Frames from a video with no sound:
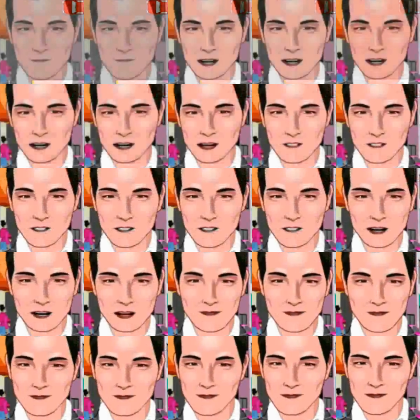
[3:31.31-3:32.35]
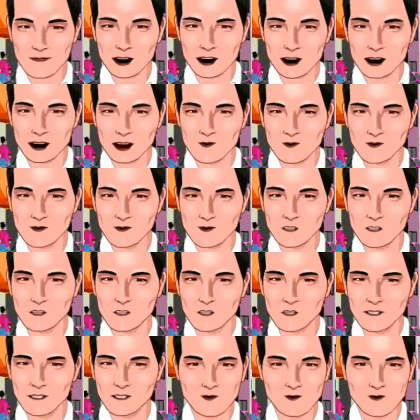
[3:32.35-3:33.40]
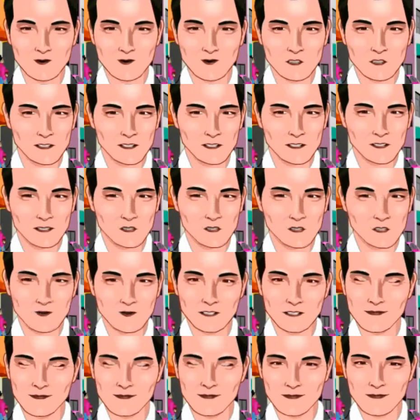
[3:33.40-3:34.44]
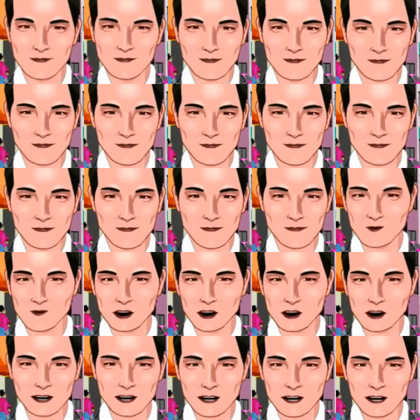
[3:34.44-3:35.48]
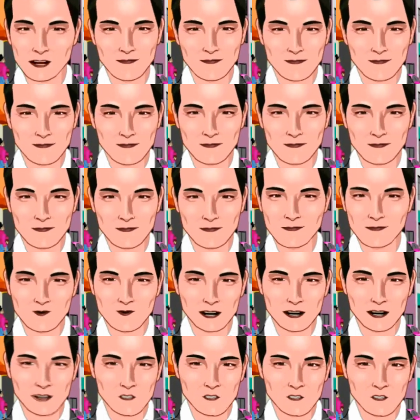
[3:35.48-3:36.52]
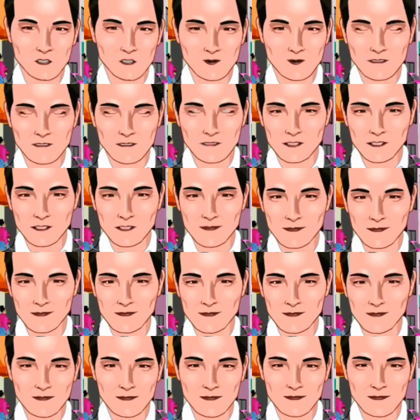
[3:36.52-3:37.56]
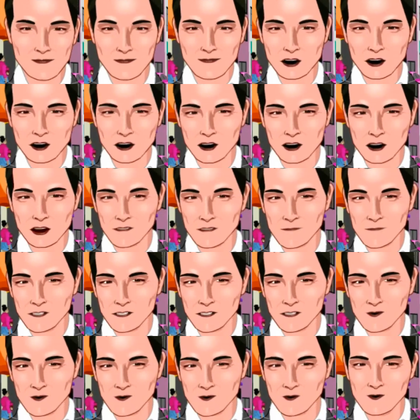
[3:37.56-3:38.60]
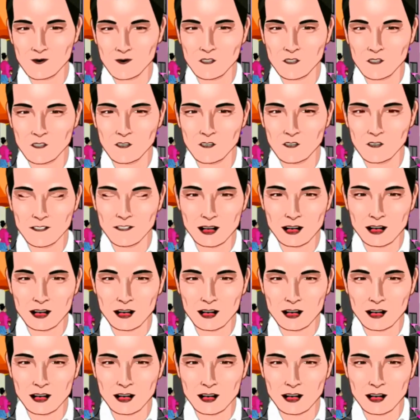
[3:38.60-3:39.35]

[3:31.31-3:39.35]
highway on which you wish to travel. 2 of 9. Left turns. From a one-way street